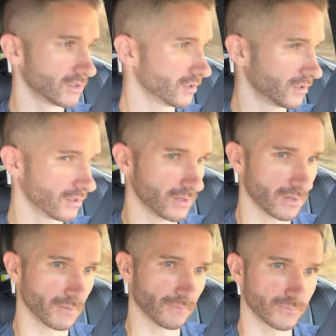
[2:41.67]

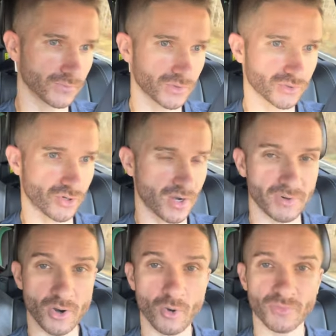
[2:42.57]
um, trying to
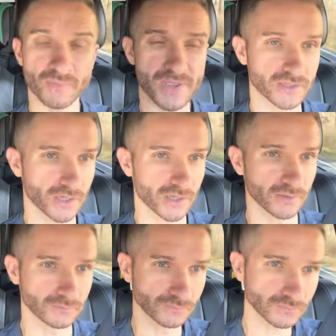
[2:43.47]
bring home the
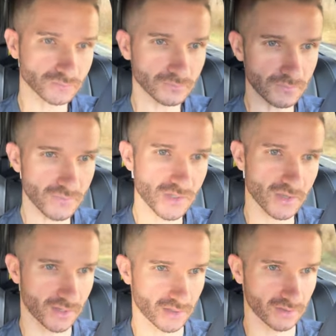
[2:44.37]
bacon,
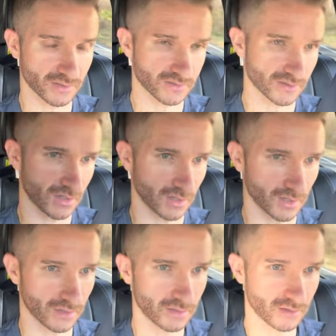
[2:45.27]
and it's
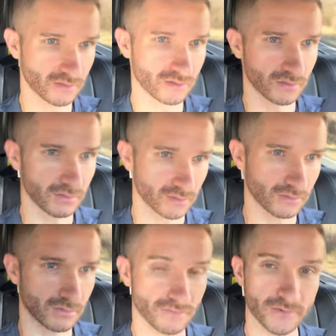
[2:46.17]
uh,
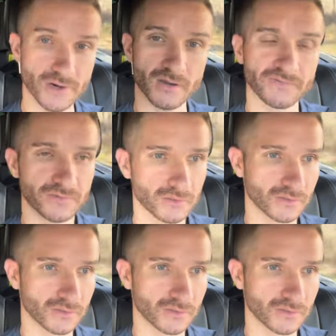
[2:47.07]
never enough.